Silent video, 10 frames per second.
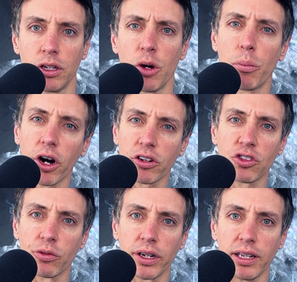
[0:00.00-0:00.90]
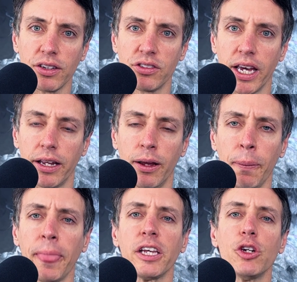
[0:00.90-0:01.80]
Marcus Aurelius said,
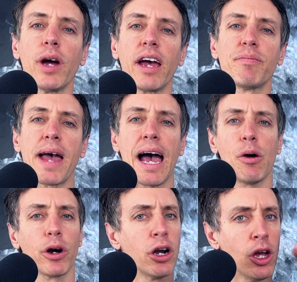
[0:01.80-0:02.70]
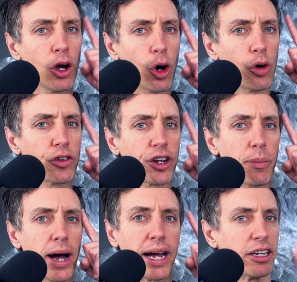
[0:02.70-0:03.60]
you have power over your
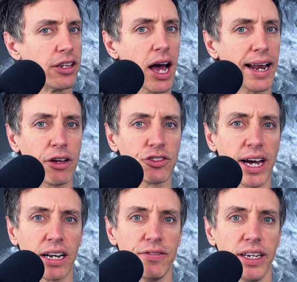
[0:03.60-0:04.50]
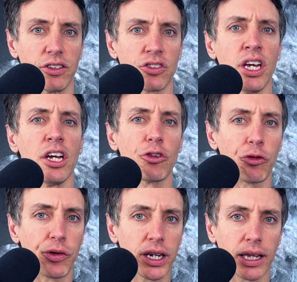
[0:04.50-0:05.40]
mind, not outside events.
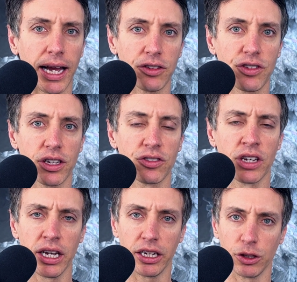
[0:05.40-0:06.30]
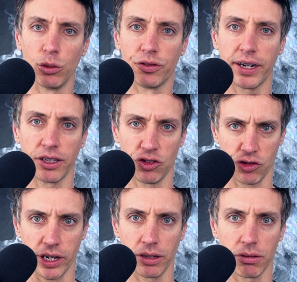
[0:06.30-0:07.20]
Realize this and you will find
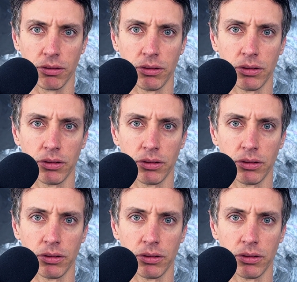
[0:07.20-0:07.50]
strength.